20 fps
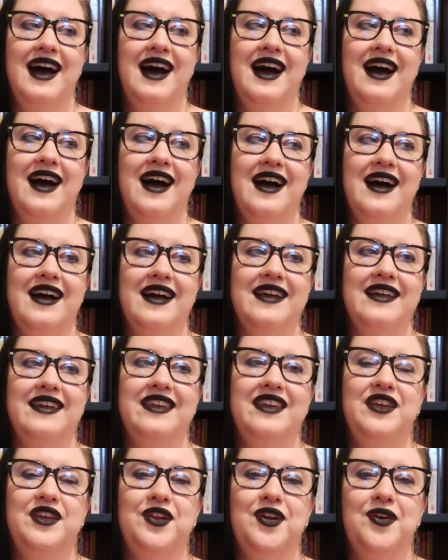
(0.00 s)
Uh,
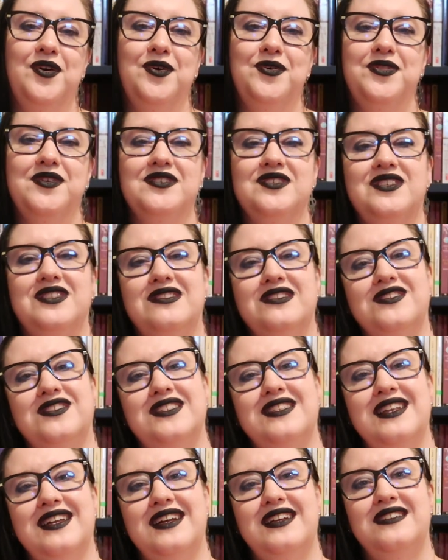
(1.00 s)
you know, there's
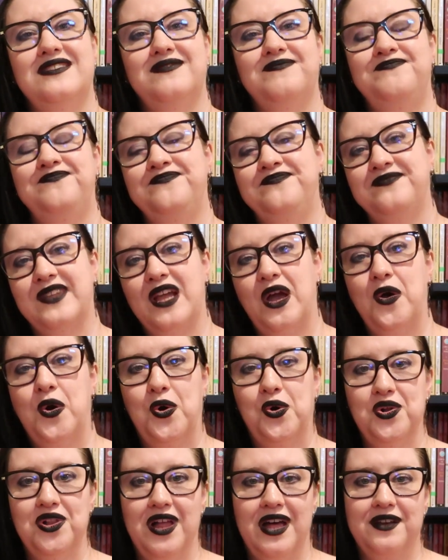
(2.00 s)
there's not a
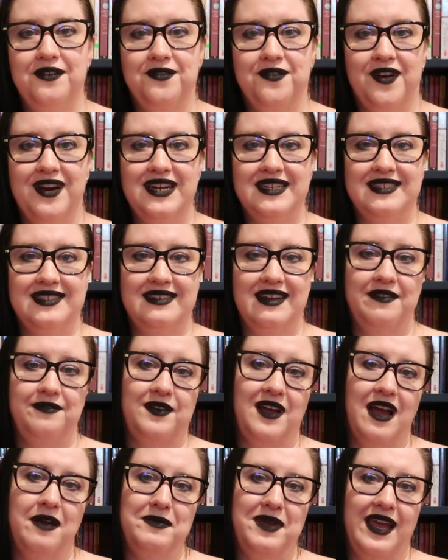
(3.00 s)
whole lot of great
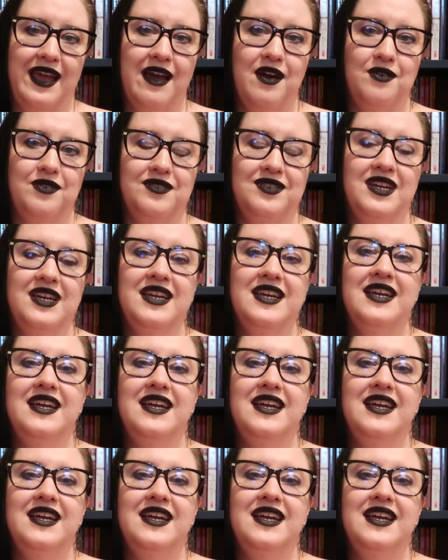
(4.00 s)
stuff coming out